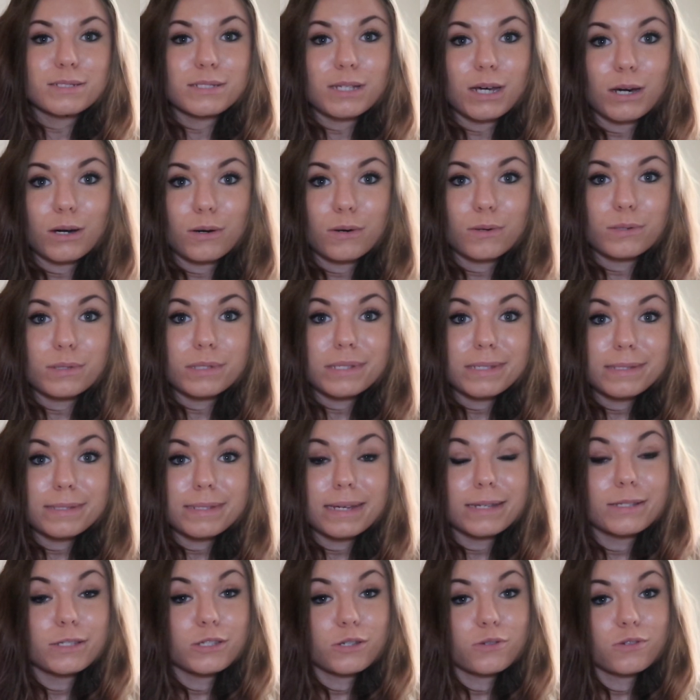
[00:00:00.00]
So
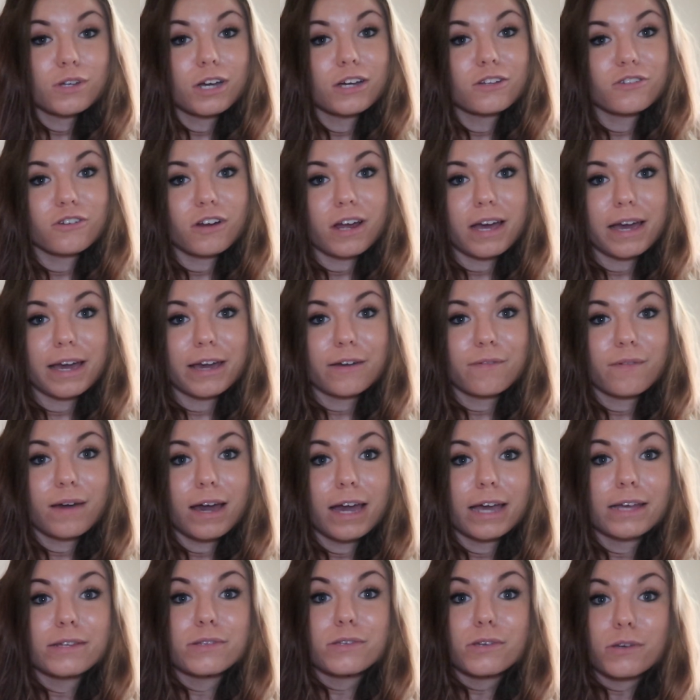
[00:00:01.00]
since I do not drive,
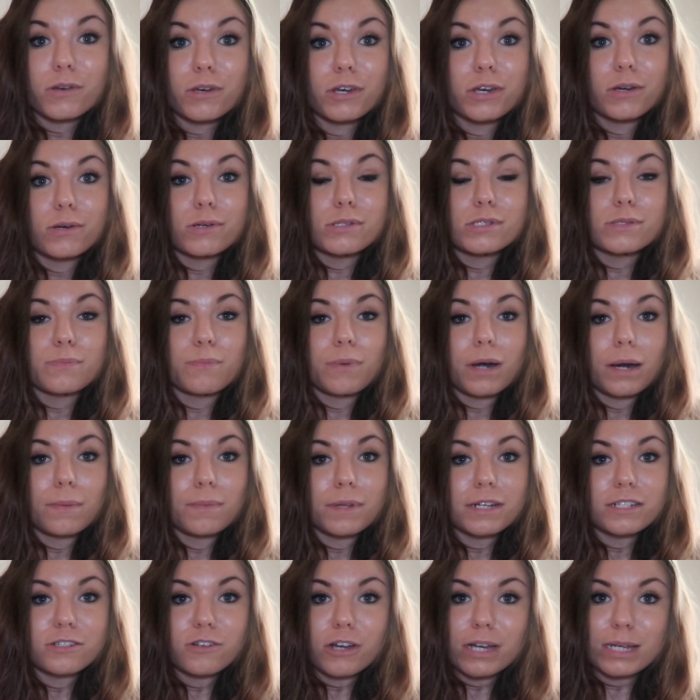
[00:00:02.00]
I do use
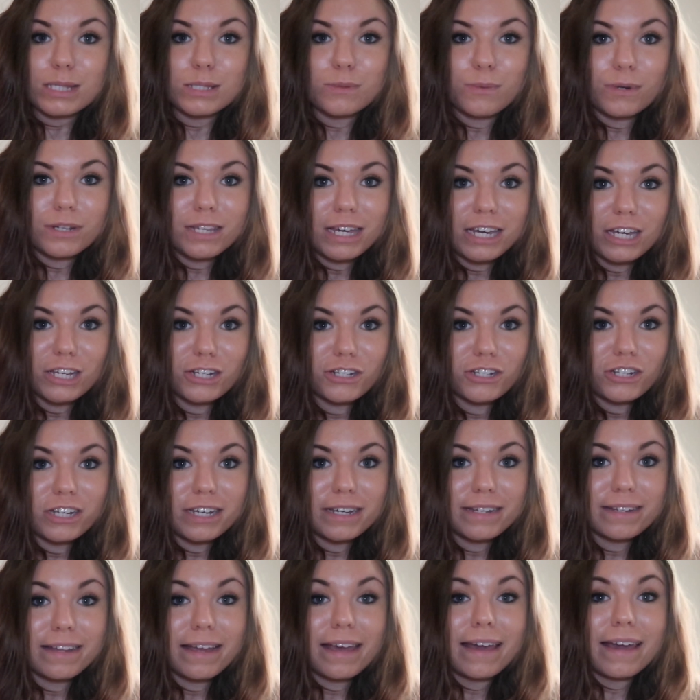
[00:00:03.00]
public
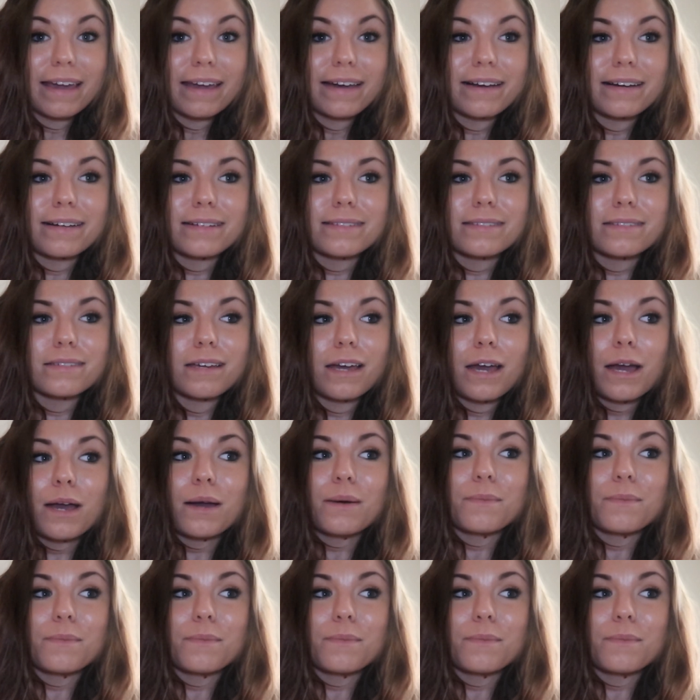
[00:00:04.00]
transportation and